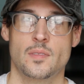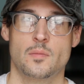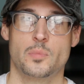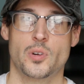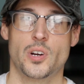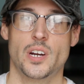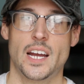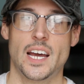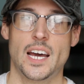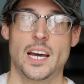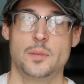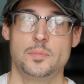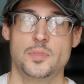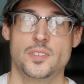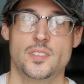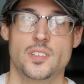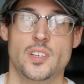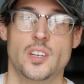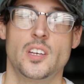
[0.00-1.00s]

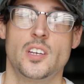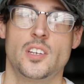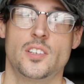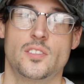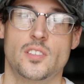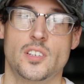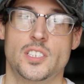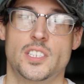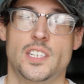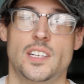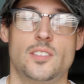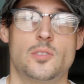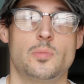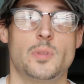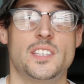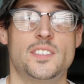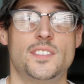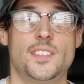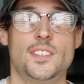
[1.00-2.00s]
perhaps, such as
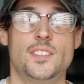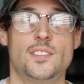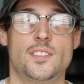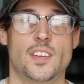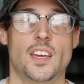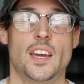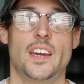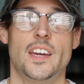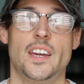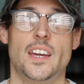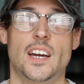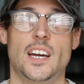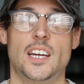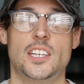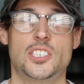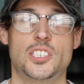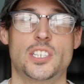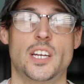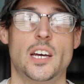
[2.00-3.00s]
my 6K, I
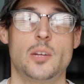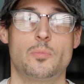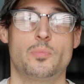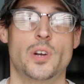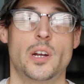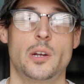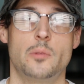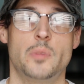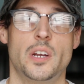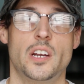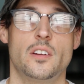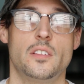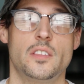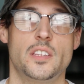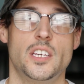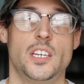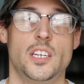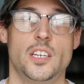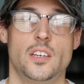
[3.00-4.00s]
shot
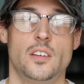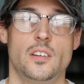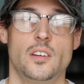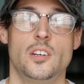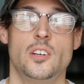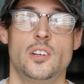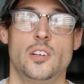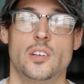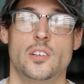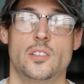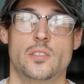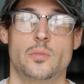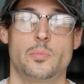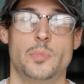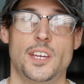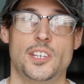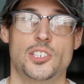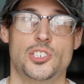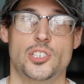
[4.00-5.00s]
primarily to
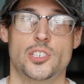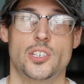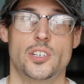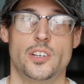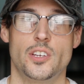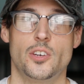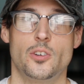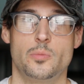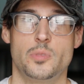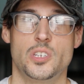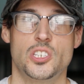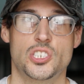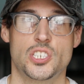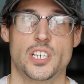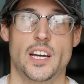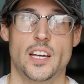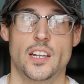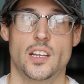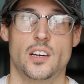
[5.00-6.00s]
make sure it'll be
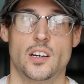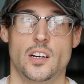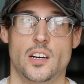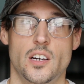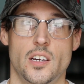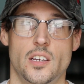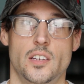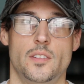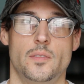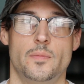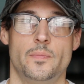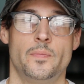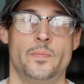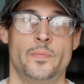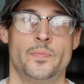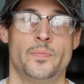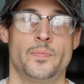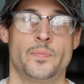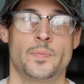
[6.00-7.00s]
shot on
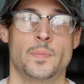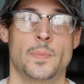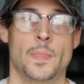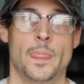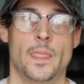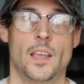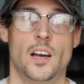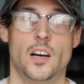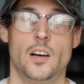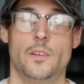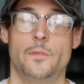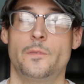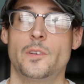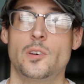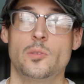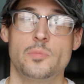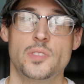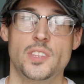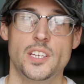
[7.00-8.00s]

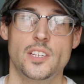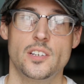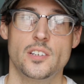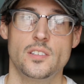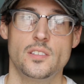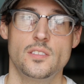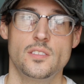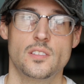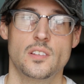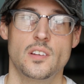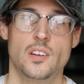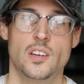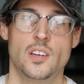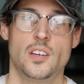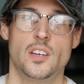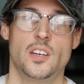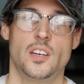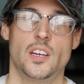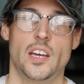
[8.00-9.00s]
film theaters,
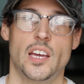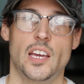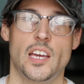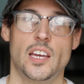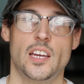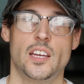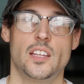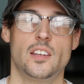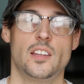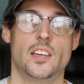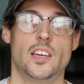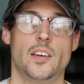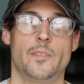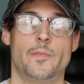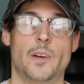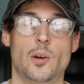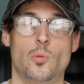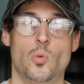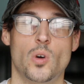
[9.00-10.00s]
And
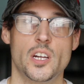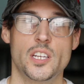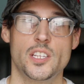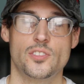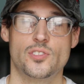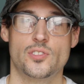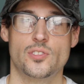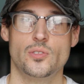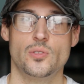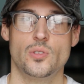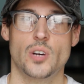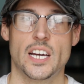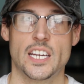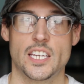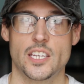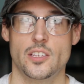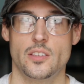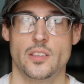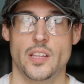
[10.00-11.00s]
if I wanted to, I
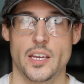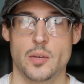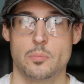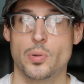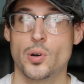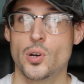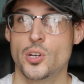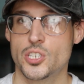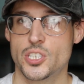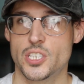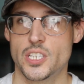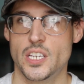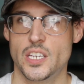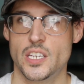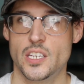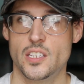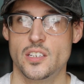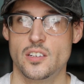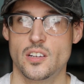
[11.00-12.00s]
could like push
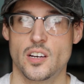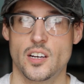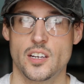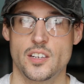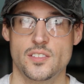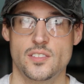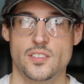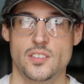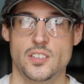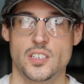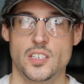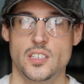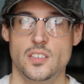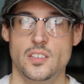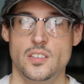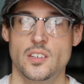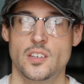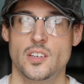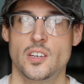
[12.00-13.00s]
in on a
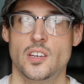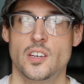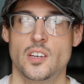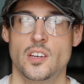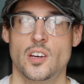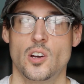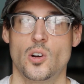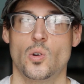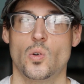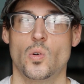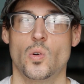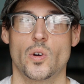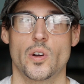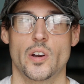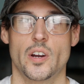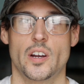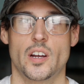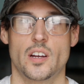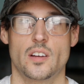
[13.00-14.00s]
scene,
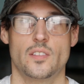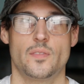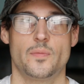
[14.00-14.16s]
or